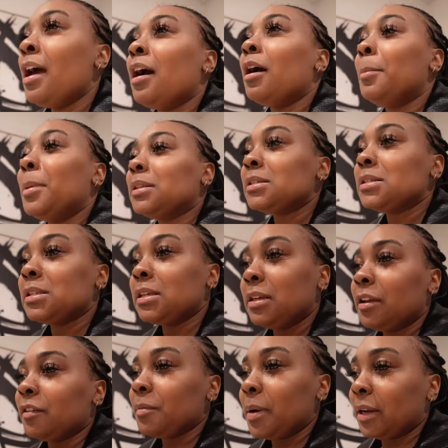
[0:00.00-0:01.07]
I'm about to send
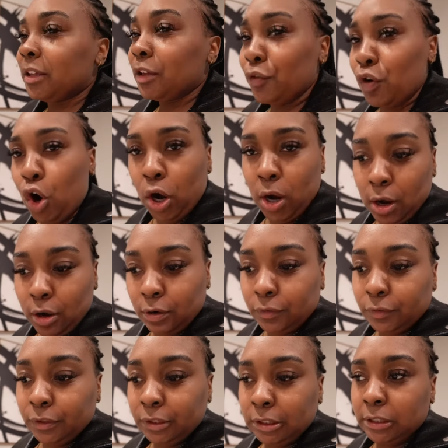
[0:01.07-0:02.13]
everybody a gift card
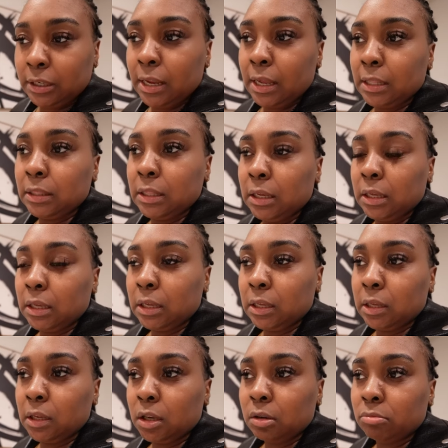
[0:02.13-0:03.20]
over, and
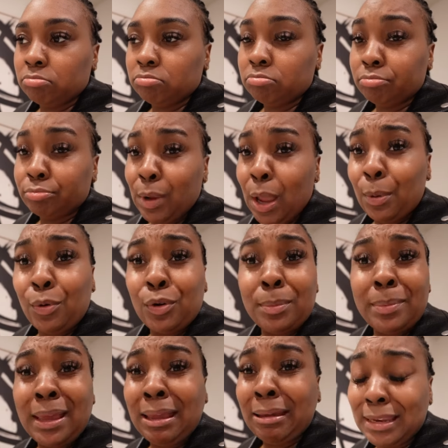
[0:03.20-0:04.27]
then I'm going
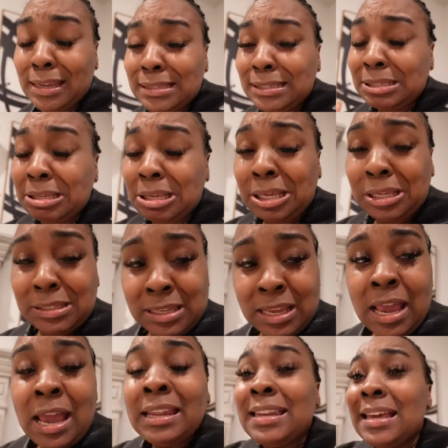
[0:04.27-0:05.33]
to bed. That's it.
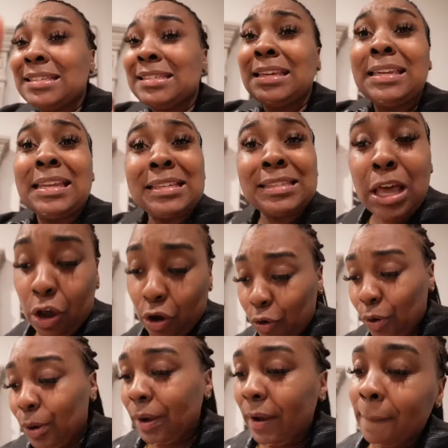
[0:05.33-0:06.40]
That's it. That's
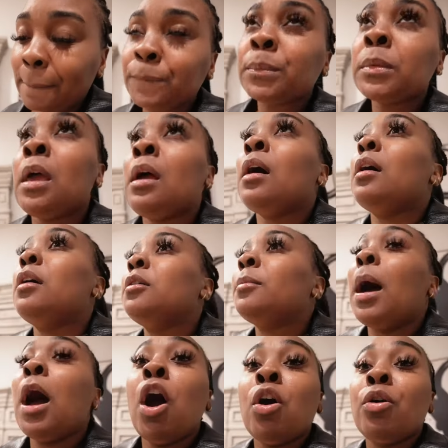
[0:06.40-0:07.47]
all. Okay. Um.
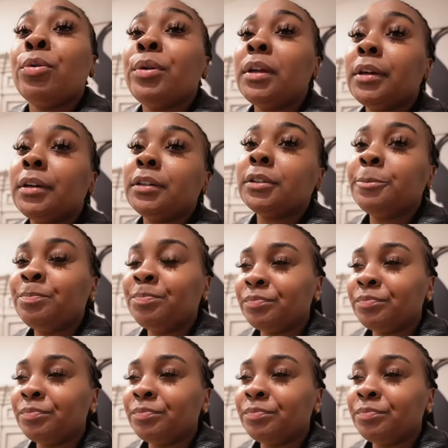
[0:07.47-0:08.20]
Oh, yeah.